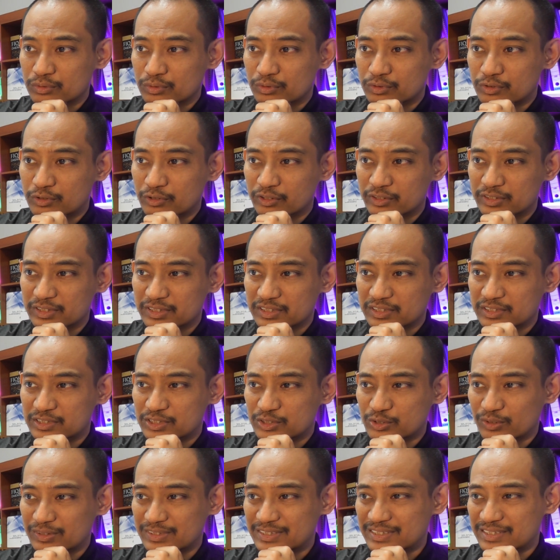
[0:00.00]
God is
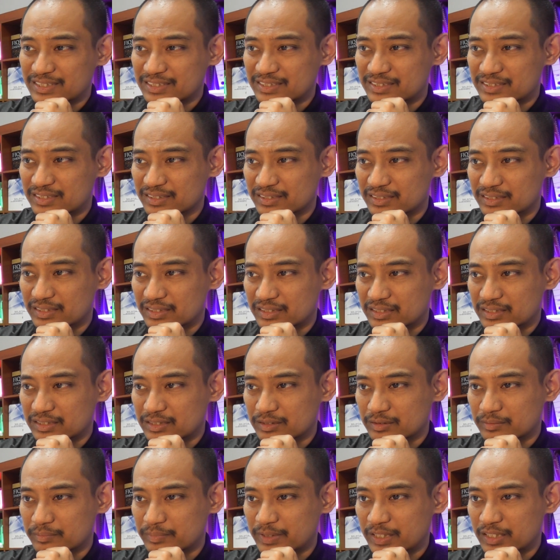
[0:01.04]
consistent in
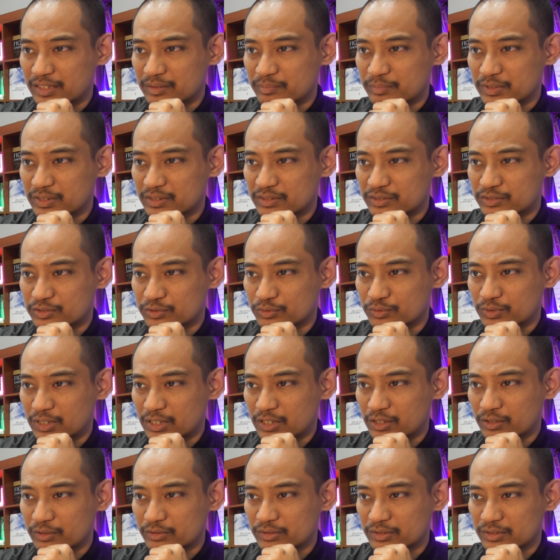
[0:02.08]
the Bible
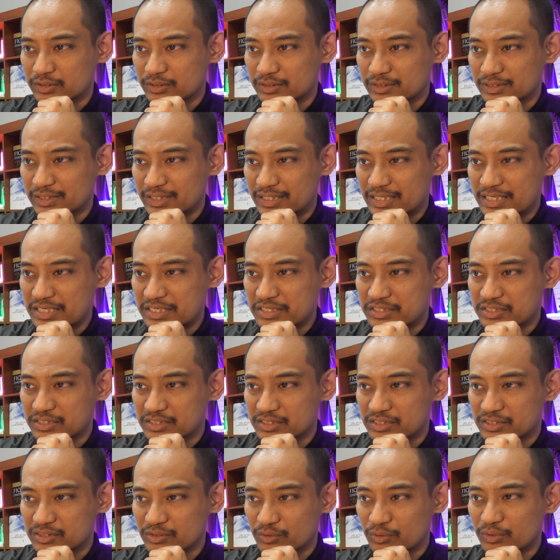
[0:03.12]
throughout the
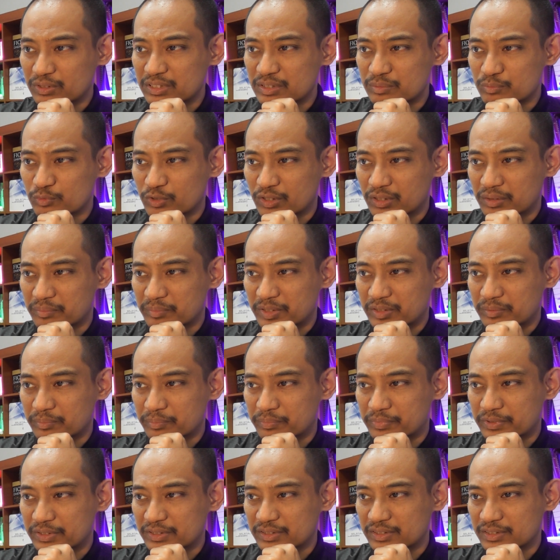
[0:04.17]
ages. Only Muhammed
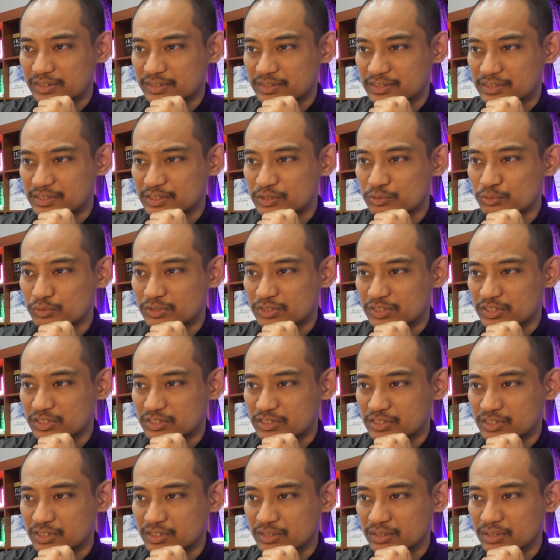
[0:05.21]
bring his new
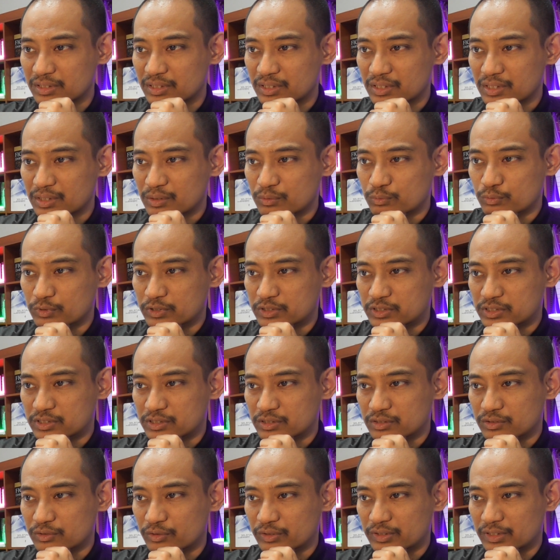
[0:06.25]
teaching which
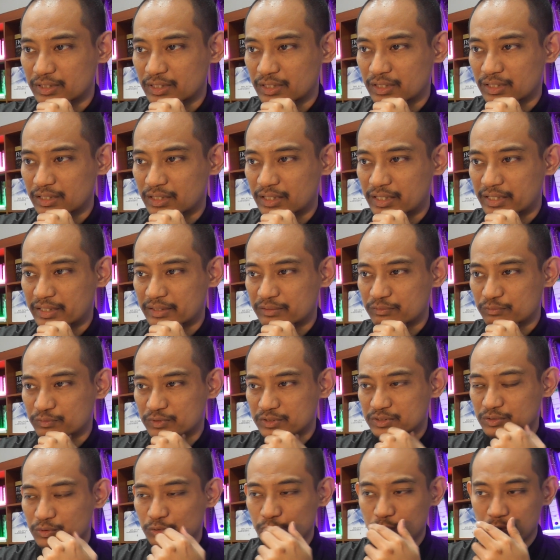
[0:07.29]
not align
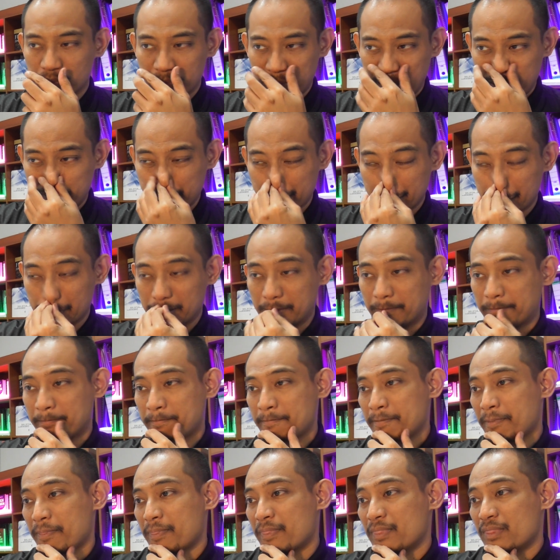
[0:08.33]
with the whole Bible.
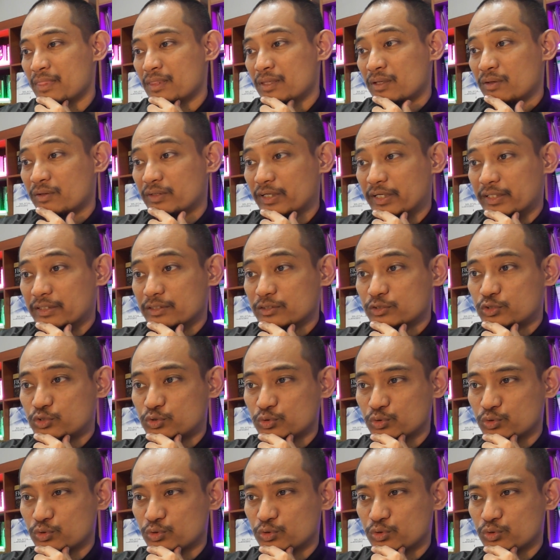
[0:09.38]
Alright,
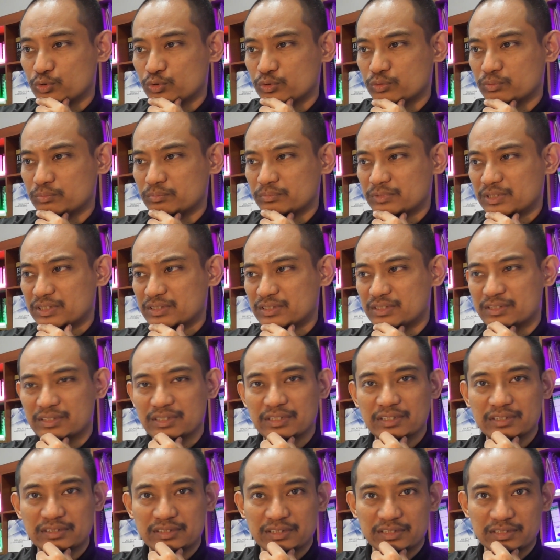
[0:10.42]
so this is
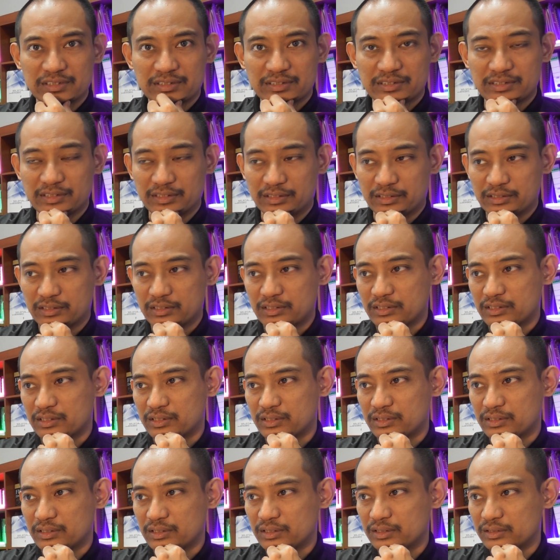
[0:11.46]
interesting.
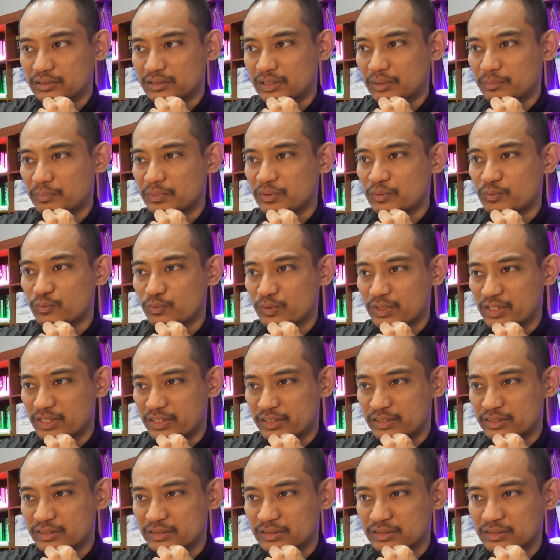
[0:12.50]
And number
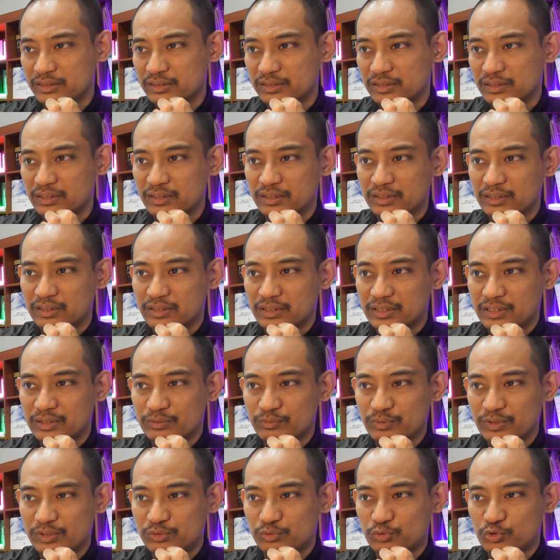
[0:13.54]
one, he
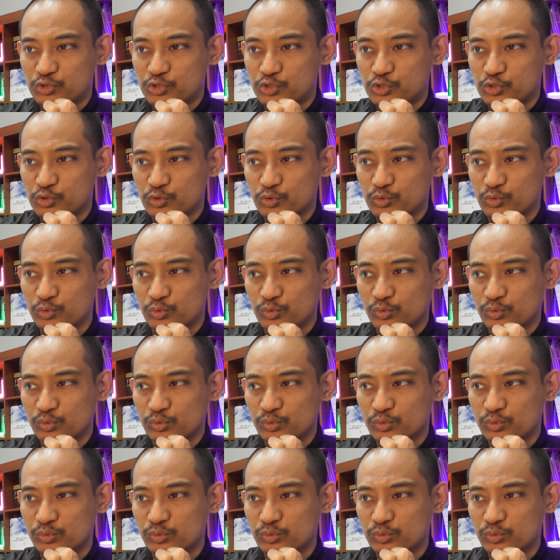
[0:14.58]
want to show